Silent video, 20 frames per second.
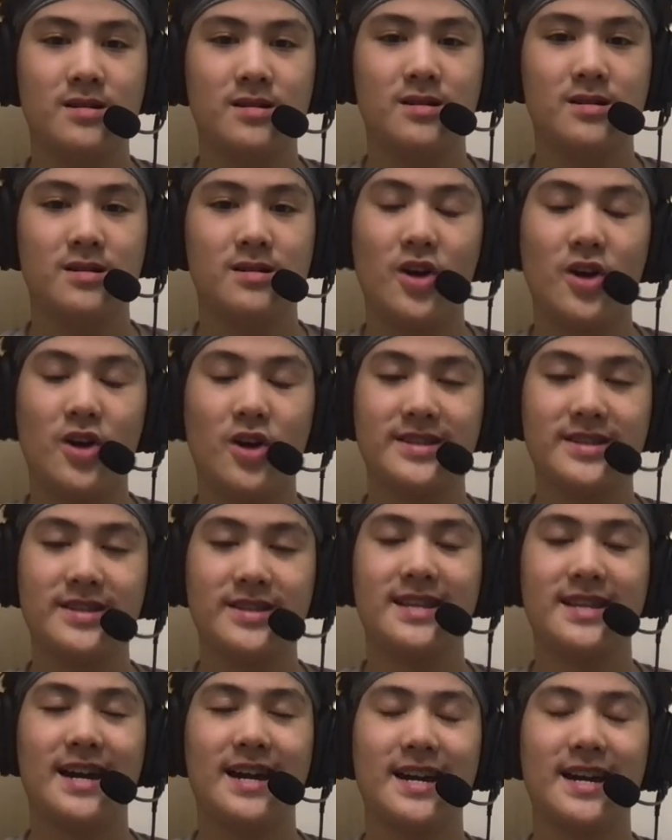Honestly,
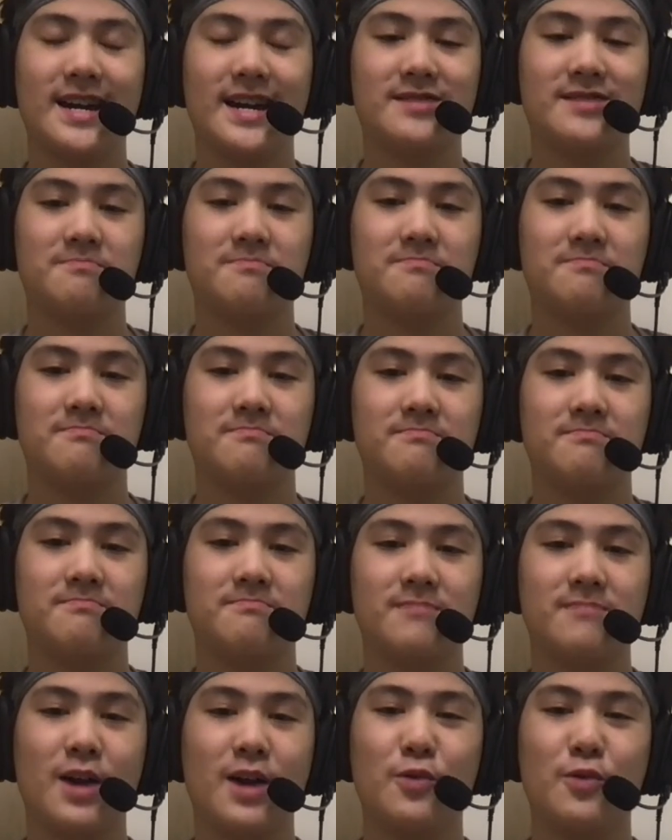I
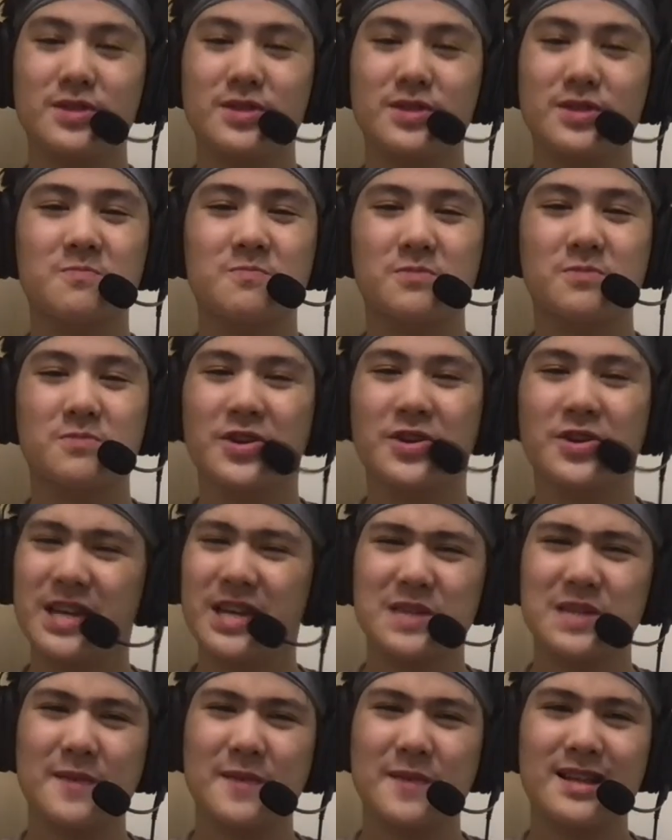was gonna
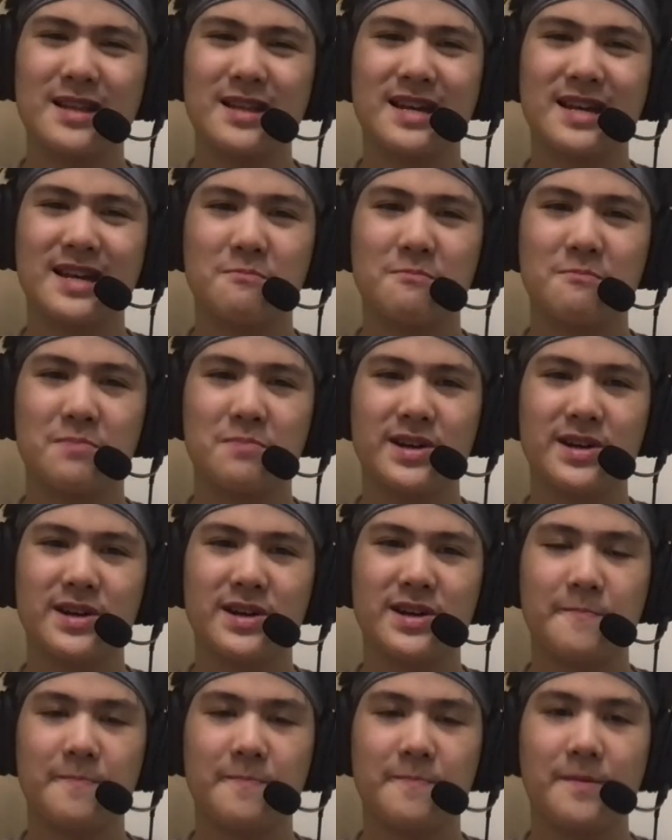expect that, but
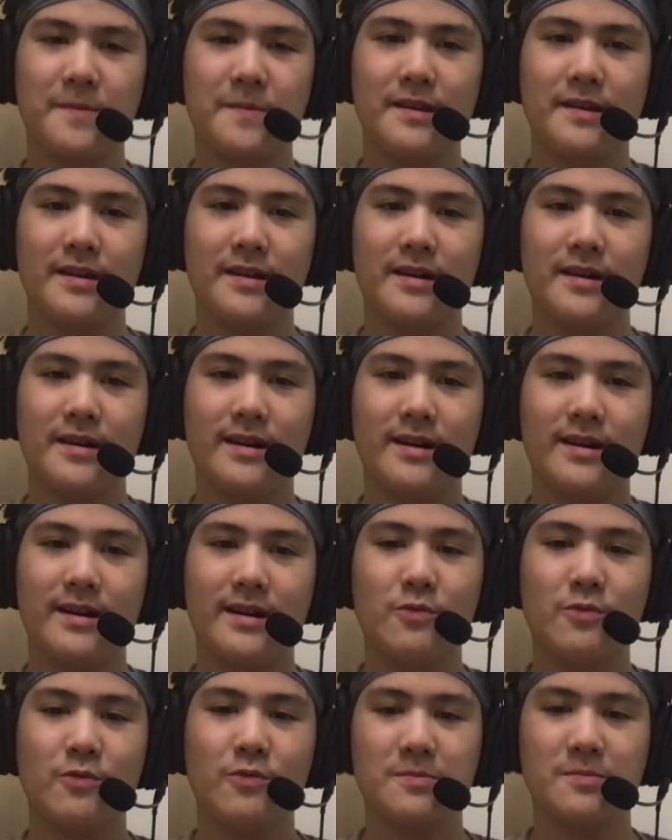I
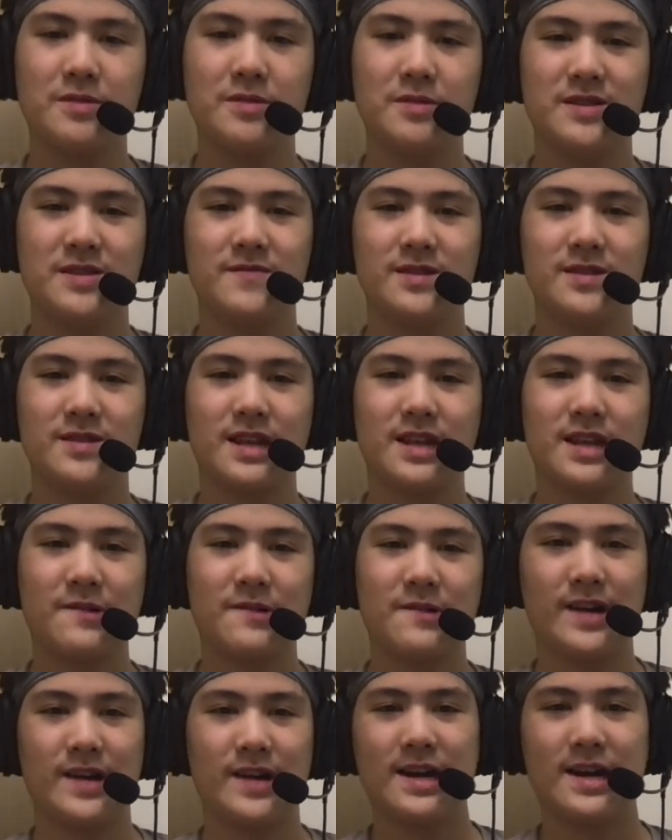wouldn't believe it
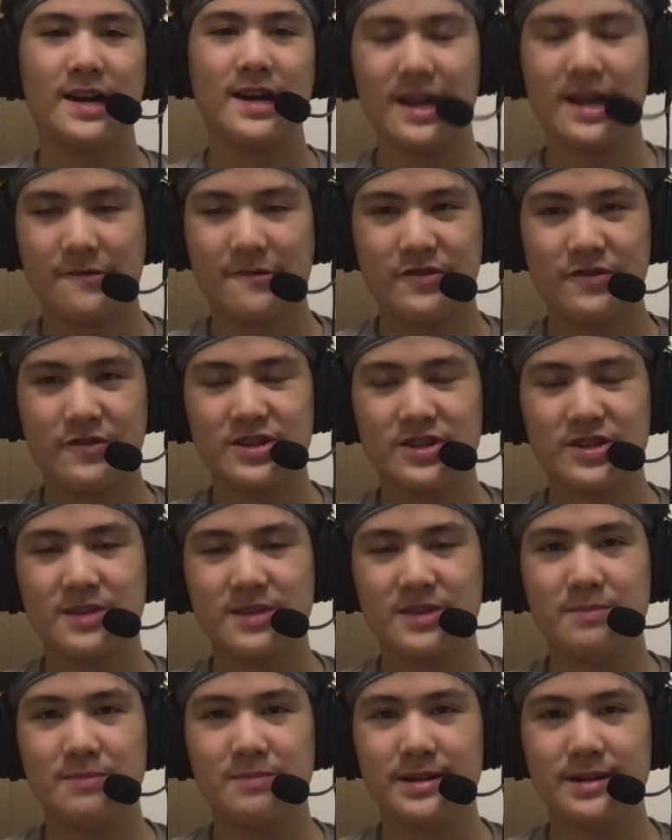at first,
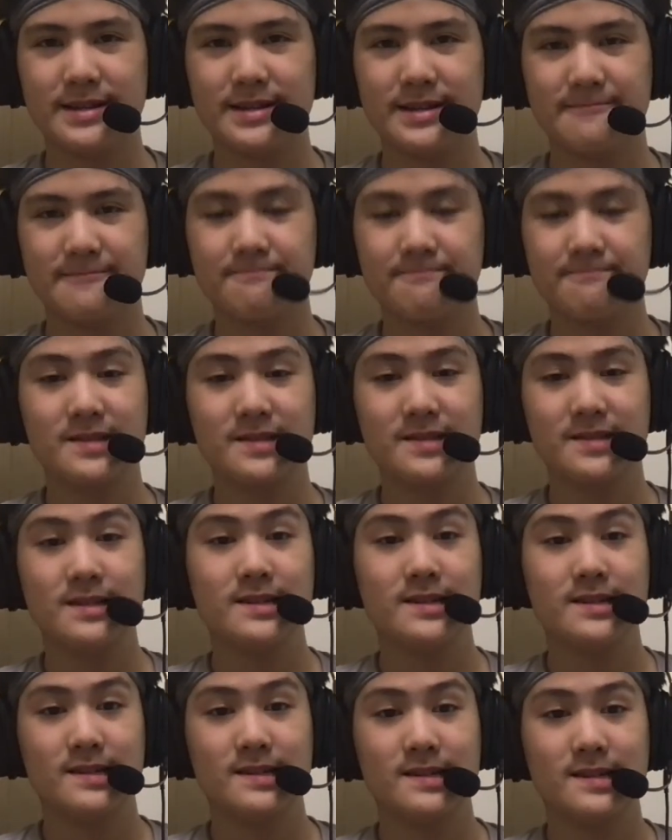but
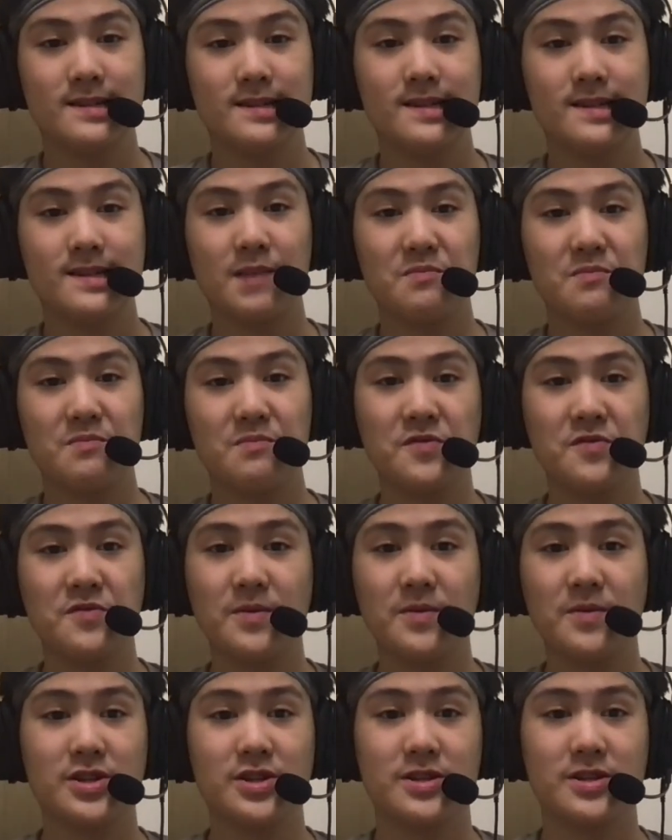it came to
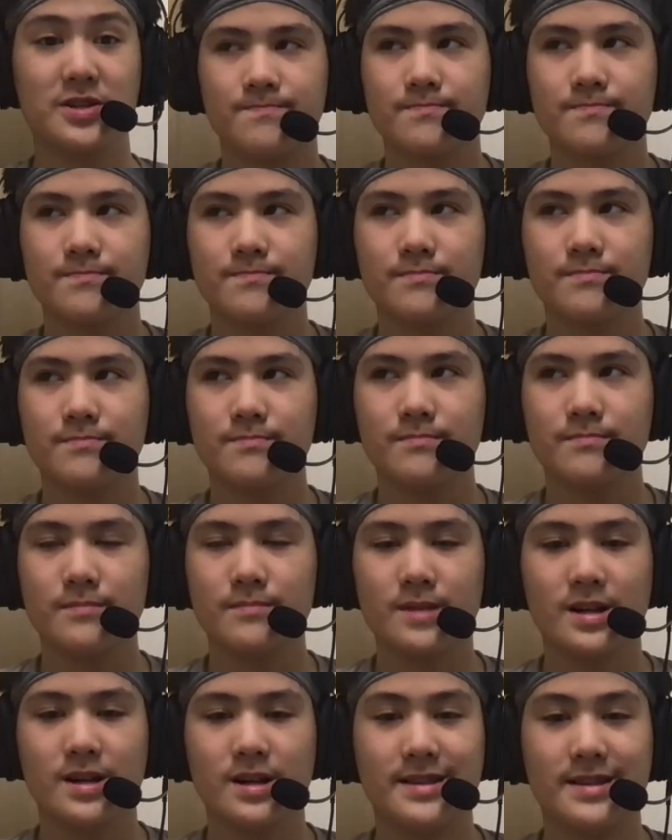fruition.
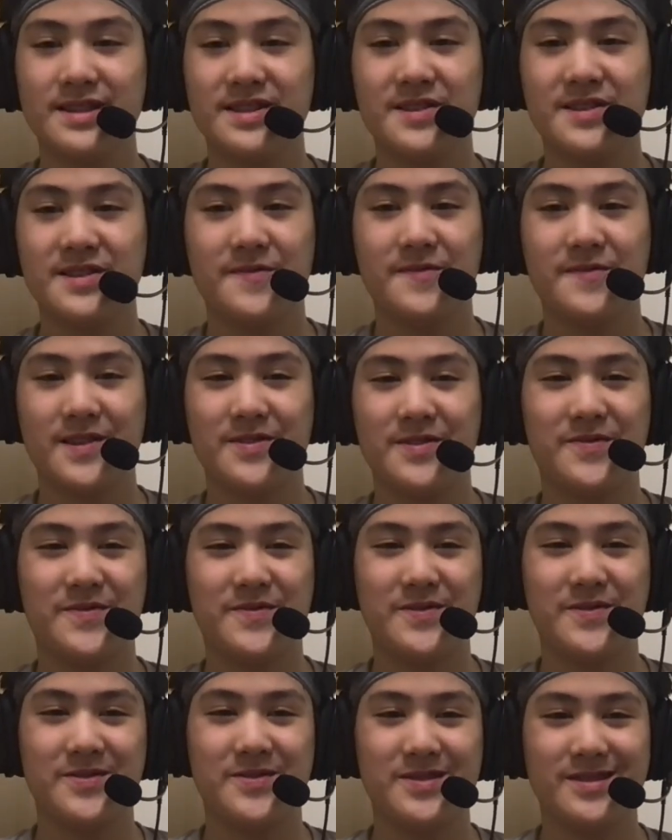At least he found the
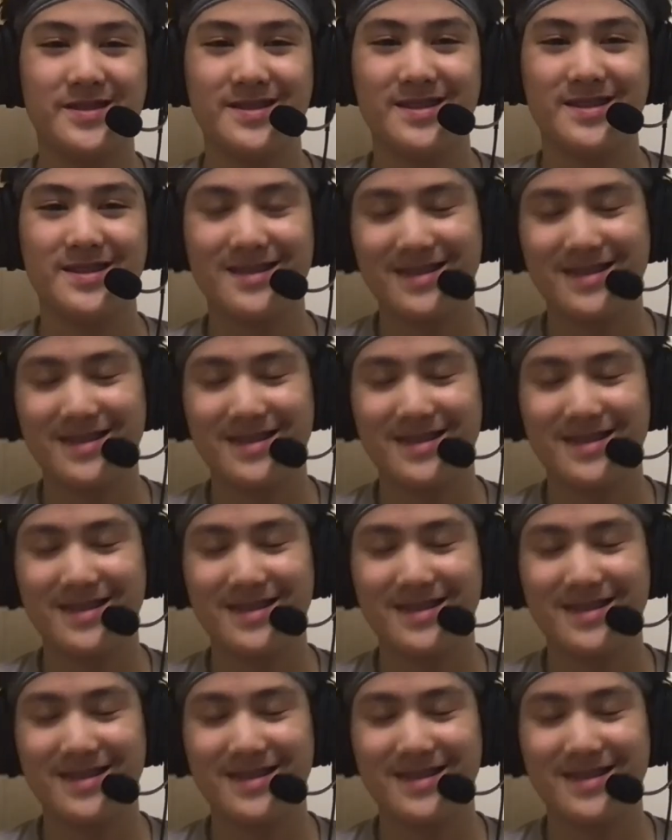food, you know.